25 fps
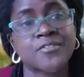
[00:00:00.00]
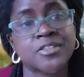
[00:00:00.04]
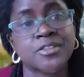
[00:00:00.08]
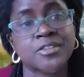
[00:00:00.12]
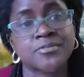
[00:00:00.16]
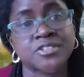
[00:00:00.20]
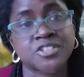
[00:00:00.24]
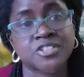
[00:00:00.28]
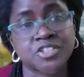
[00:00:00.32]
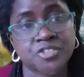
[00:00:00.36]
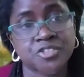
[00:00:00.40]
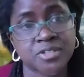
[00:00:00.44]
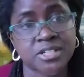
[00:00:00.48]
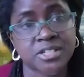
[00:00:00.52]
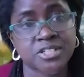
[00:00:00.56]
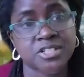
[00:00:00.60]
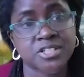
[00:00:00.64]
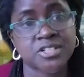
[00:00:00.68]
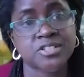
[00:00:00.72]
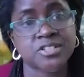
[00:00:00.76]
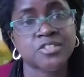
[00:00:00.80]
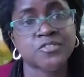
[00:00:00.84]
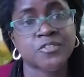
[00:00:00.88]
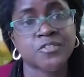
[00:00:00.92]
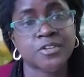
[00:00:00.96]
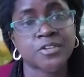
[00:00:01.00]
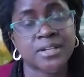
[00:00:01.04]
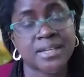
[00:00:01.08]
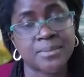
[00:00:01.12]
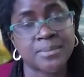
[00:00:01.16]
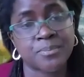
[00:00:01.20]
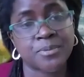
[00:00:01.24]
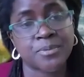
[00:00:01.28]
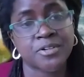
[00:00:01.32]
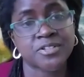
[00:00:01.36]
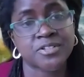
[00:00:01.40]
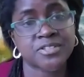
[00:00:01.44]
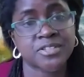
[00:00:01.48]
restrictions for
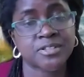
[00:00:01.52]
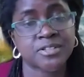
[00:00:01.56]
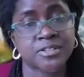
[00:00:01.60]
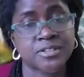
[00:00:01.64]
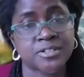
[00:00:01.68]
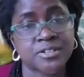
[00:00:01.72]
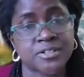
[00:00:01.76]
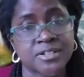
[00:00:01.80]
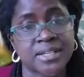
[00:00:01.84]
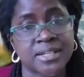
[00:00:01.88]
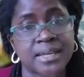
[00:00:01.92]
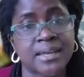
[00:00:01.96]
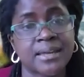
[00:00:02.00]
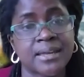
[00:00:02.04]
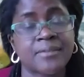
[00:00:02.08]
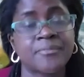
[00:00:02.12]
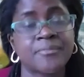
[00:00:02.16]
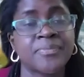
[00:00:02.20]
in-person learning